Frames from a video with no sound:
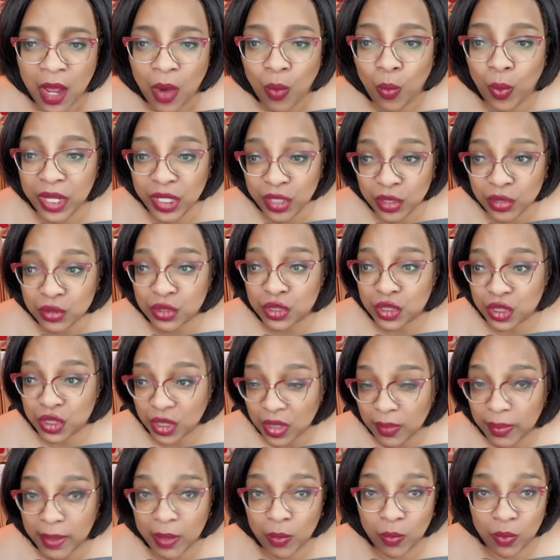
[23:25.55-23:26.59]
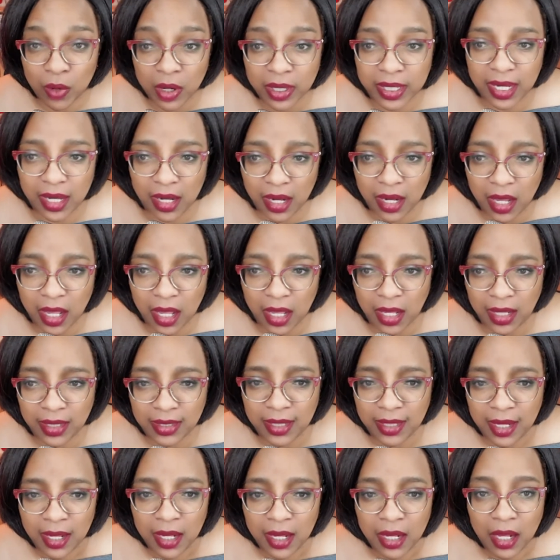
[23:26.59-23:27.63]
When you should be working
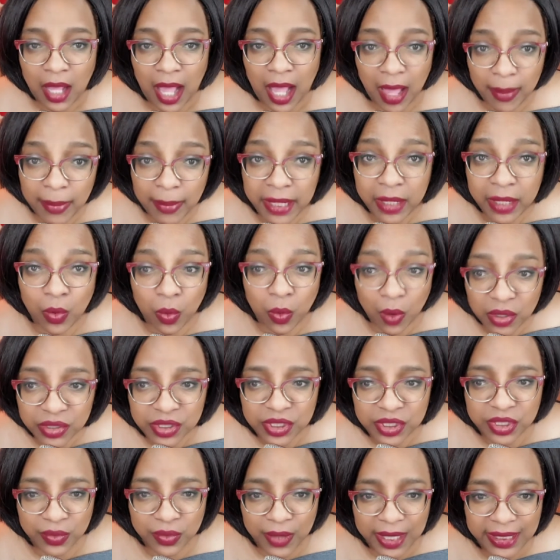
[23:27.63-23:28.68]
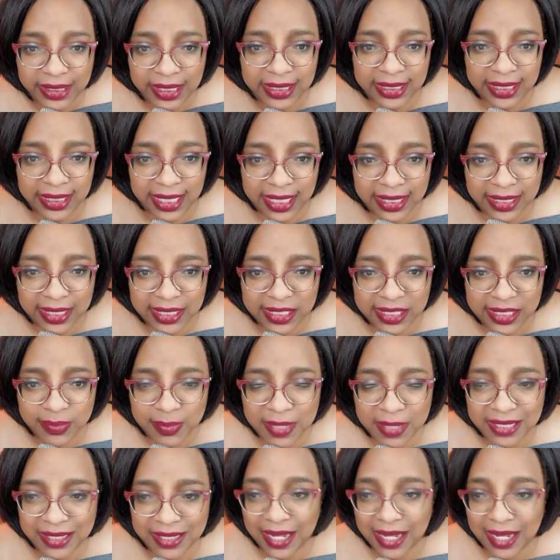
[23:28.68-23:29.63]
on how many quotes do I need to get this month?